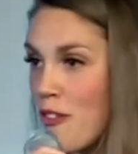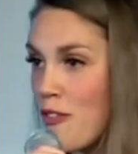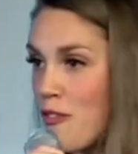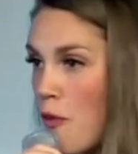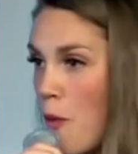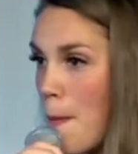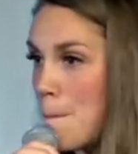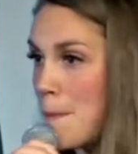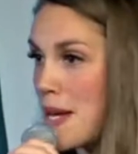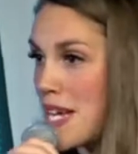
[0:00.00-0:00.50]

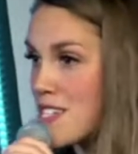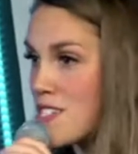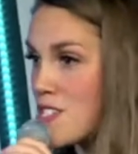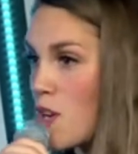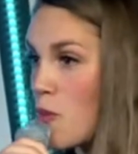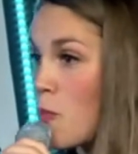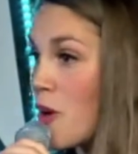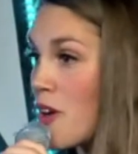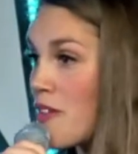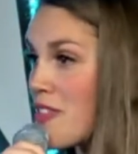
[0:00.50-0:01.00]
for based
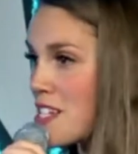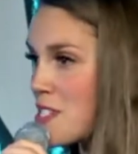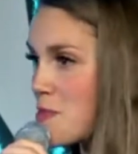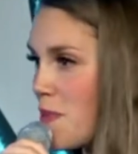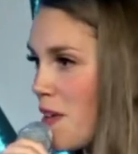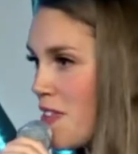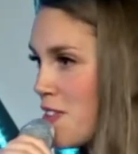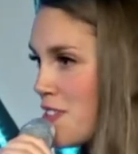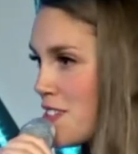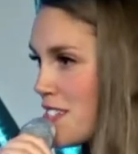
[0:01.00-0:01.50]
on where they
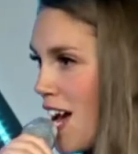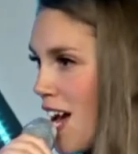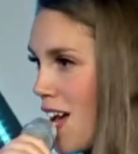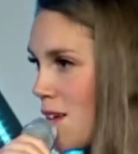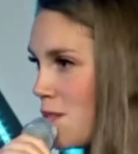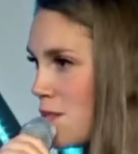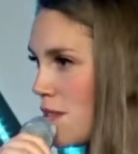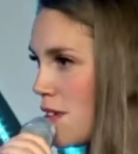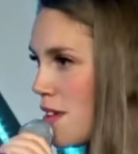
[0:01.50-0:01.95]
spend their time.